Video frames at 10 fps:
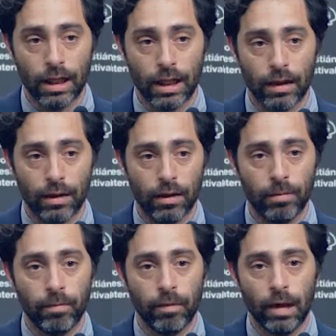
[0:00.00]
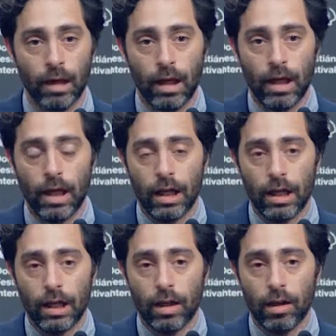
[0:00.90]
And I think they were more
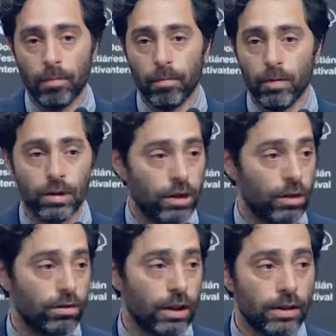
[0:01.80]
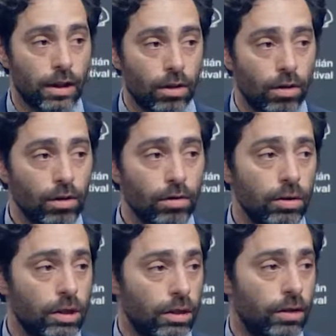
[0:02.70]
involved than anyone, uh, albeit,
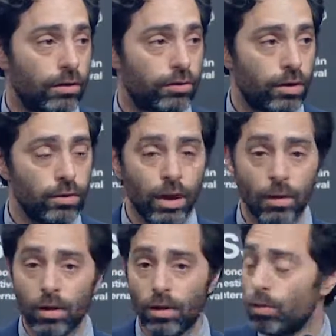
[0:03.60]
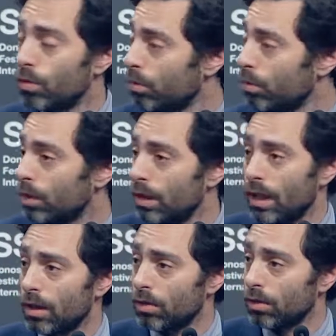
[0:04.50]
and so forth. He came along, and
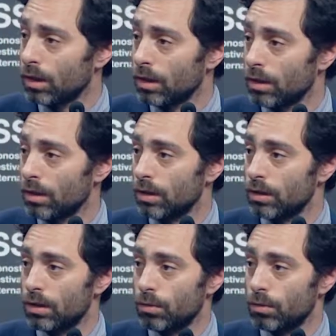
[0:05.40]
it was it was quite a